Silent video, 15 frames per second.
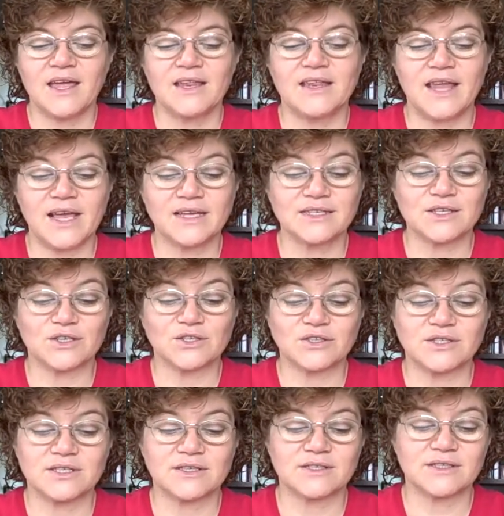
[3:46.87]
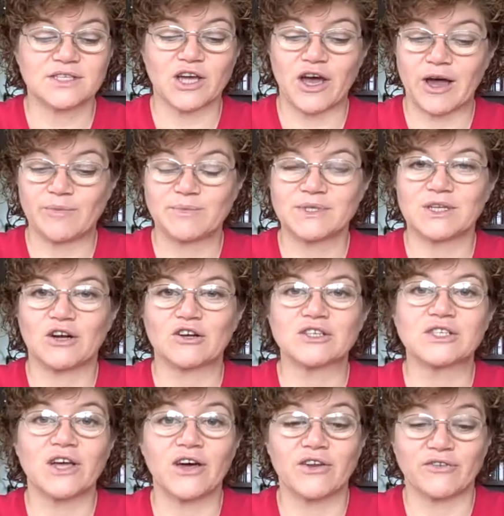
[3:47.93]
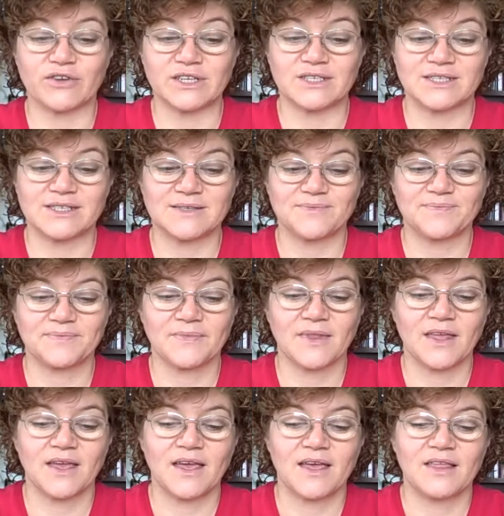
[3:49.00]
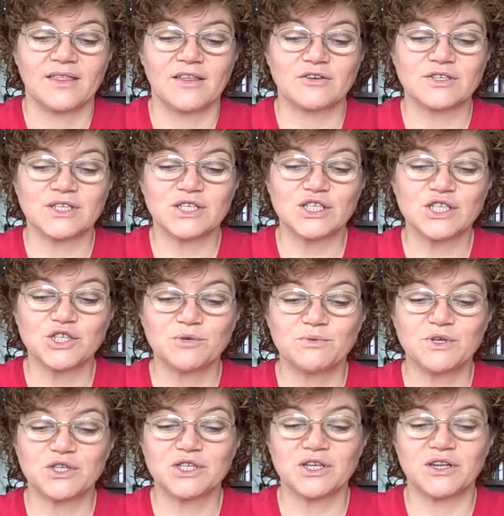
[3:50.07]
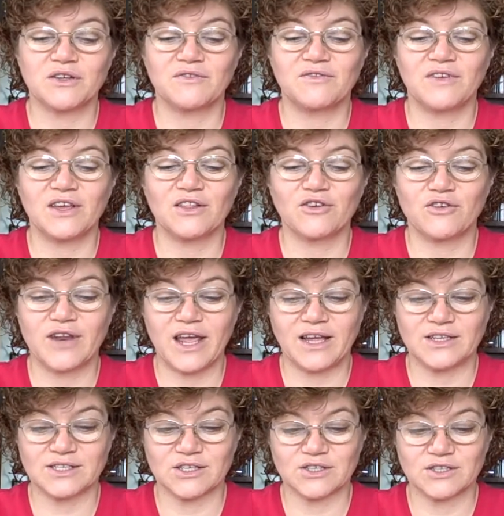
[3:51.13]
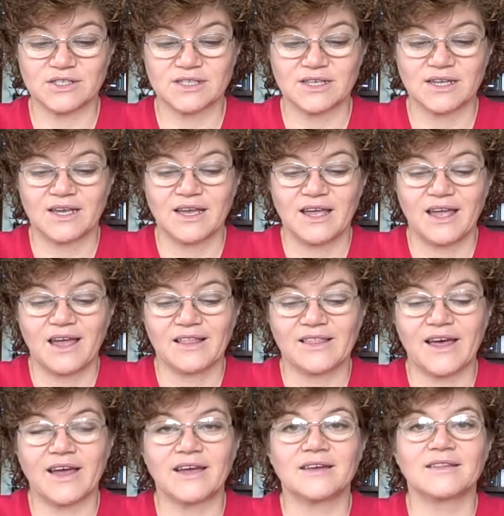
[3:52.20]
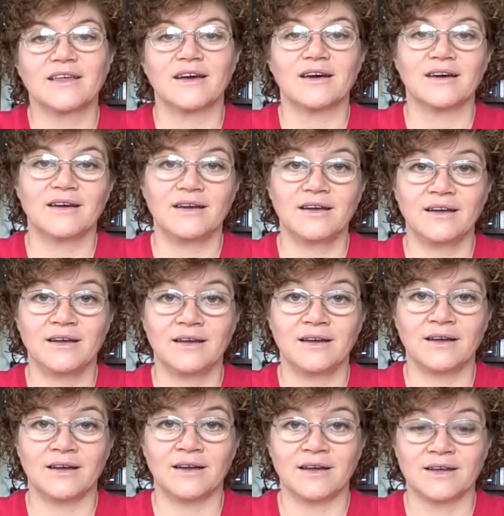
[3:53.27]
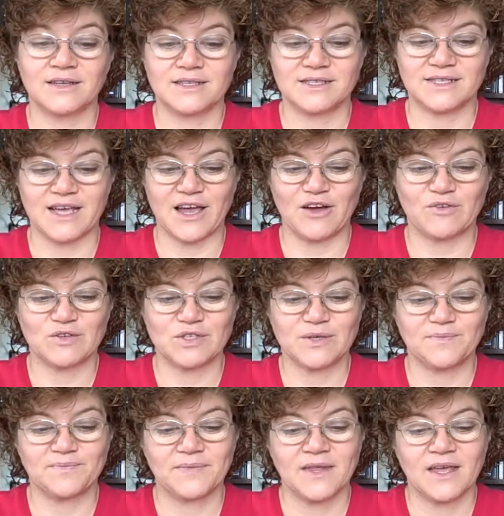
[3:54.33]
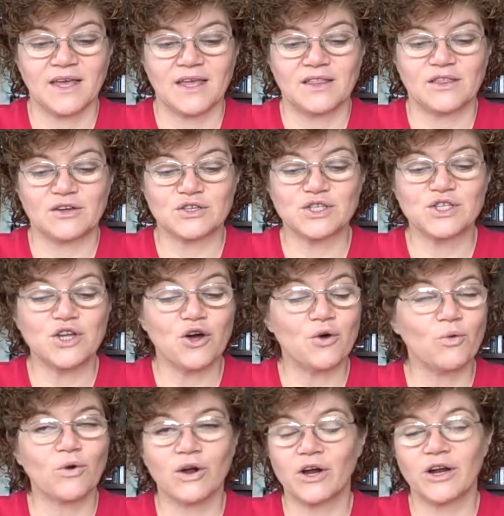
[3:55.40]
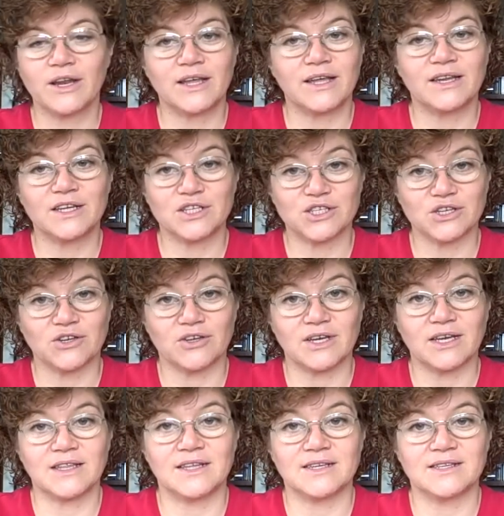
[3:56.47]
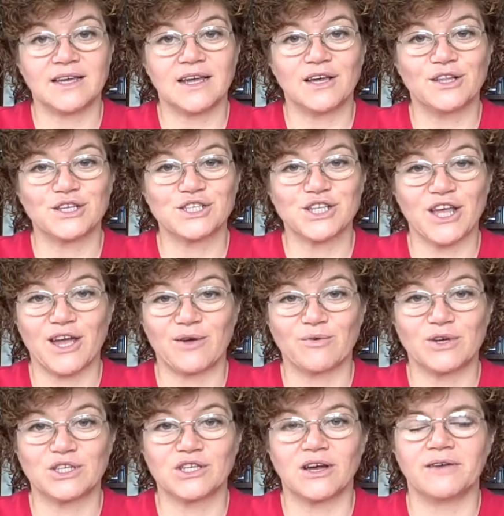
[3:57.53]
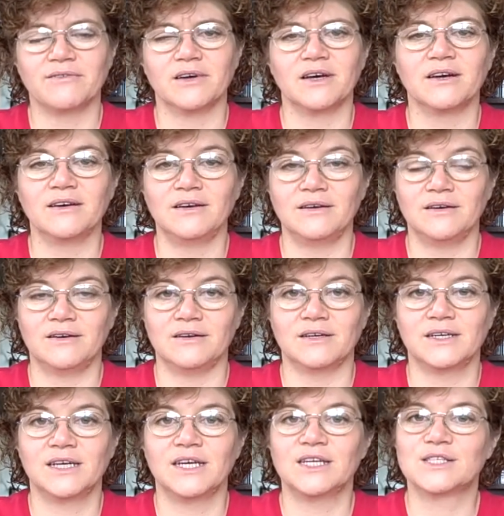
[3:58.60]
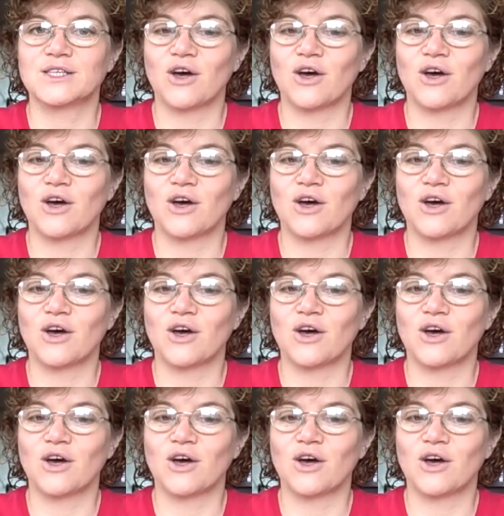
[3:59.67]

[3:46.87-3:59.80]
Nasals, stops, are sonorants. There's a distribution of velar nasals, like the ng sound. There's no word initial in the English language of ng. It's